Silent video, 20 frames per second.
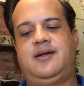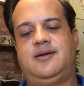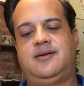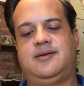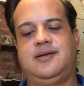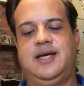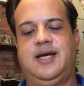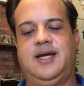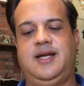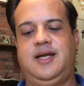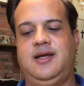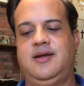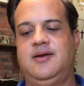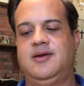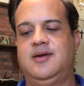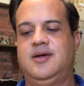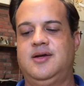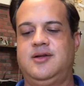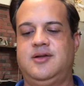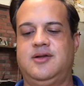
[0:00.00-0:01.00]
Daddy,
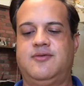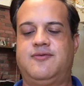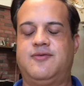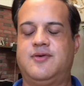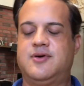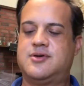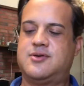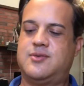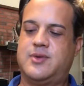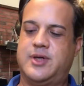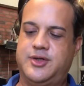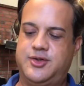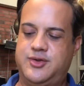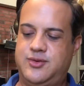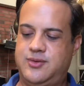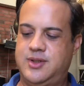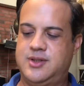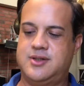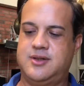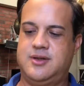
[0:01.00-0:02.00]
the first one I
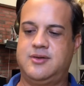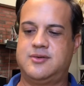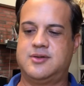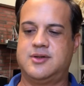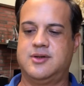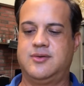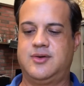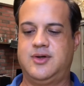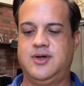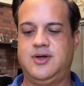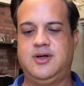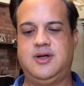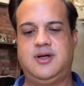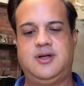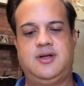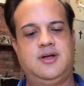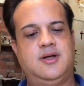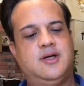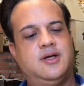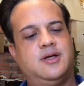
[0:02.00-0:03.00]
drew doesn't look so
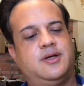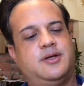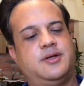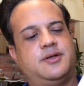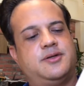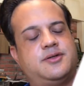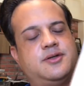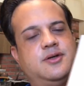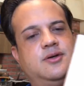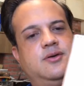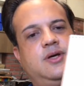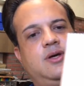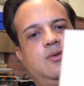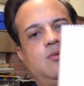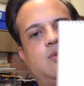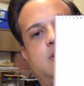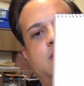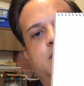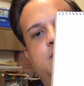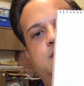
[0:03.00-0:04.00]
good. So he
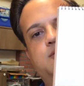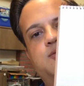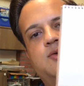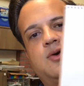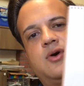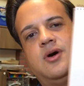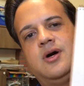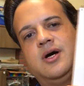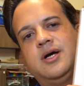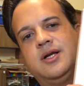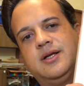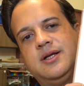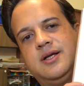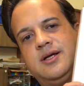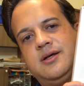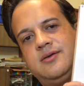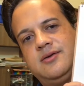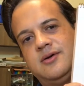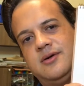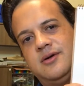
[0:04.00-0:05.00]
wanted to draw
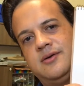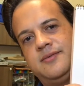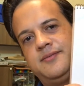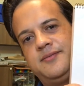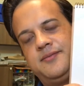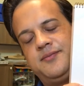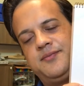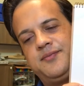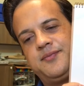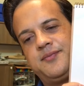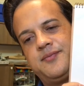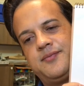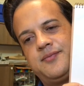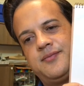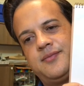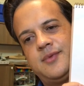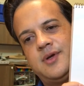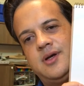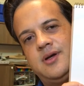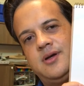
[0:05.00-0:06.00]
another
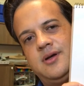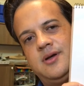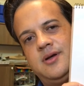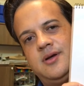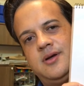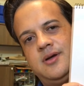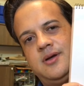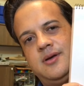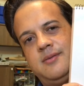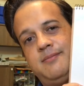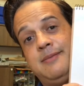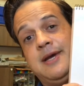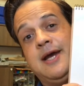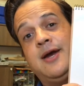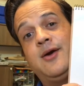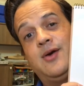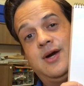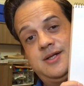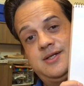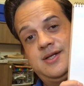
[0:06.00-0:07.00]

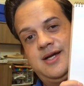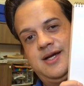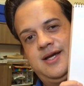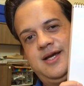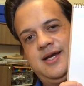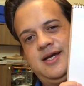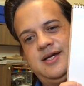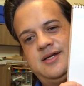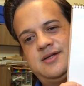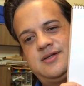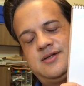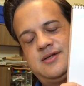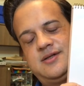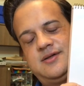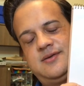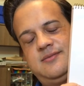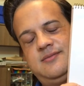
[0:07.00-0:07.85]
parrot, I guess.